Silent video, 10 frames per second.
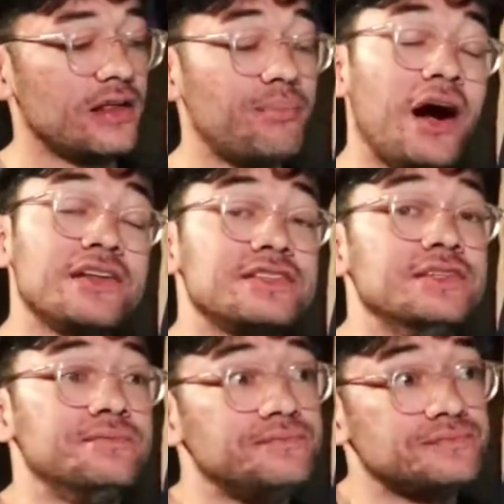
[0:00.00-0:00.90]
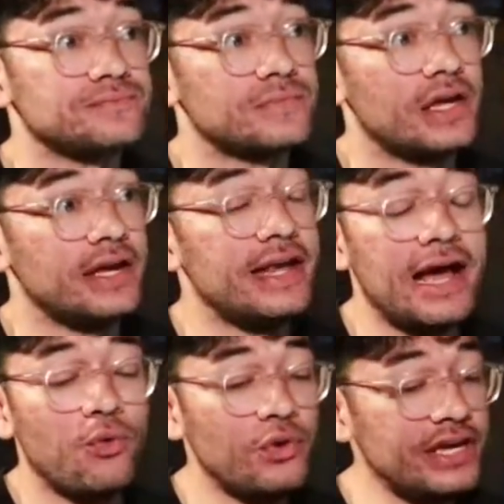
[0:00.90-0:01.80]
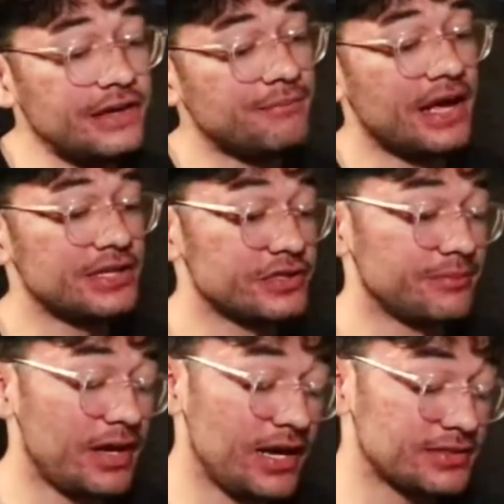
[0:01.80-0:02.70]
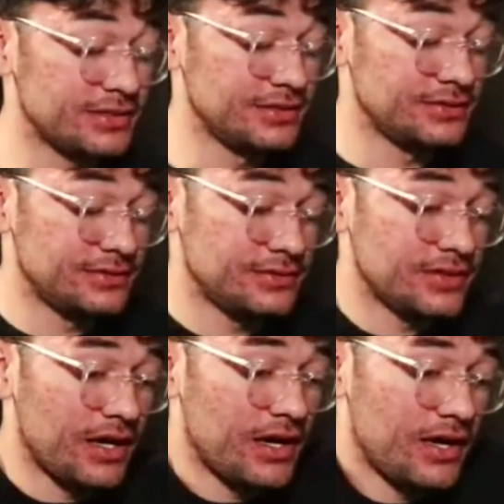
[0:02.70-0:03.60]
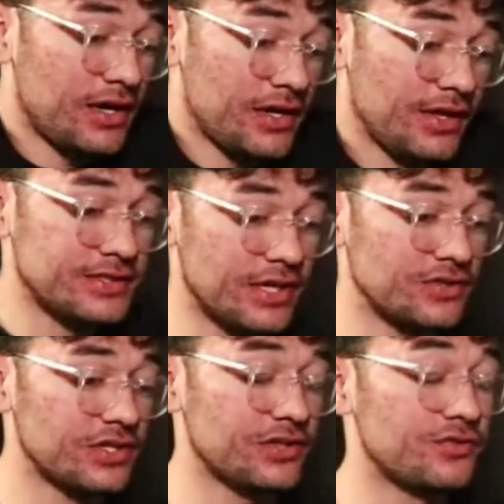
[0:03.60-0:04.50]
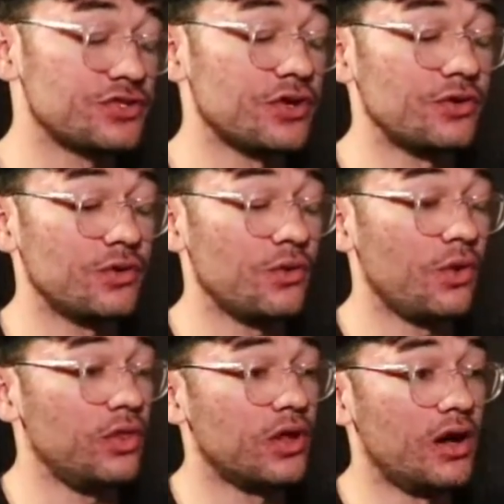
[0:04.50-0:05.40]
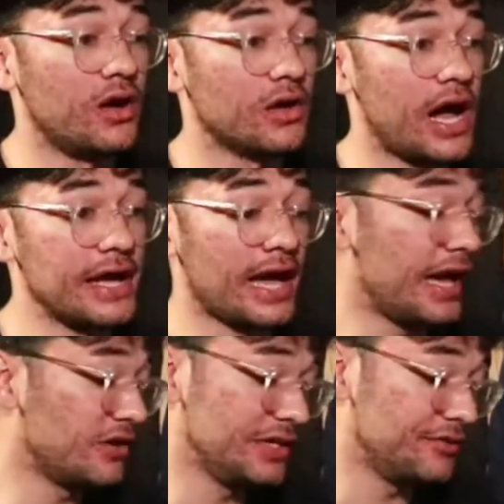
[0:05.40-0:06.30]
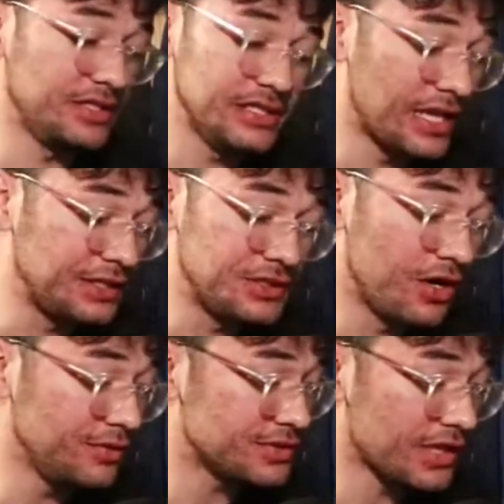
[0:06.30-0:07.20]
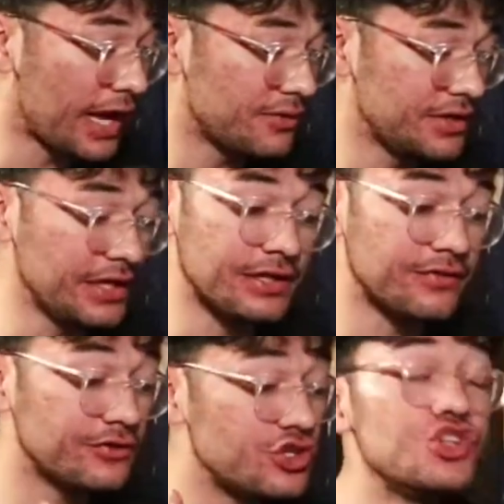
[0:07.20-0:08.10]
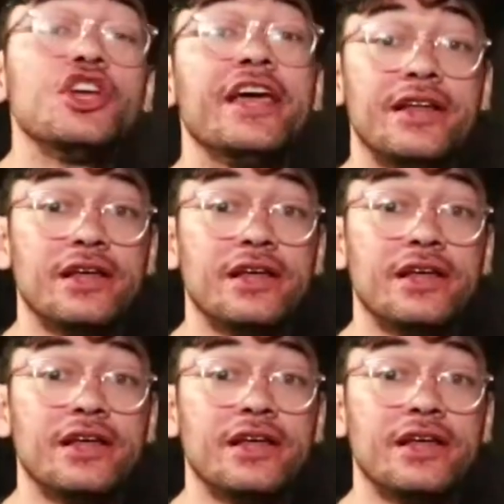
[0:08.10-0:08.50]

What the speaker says: Boston. Now we've mentioned Boston. The Celtics for so long. I don't even need any notes. I don't need shit.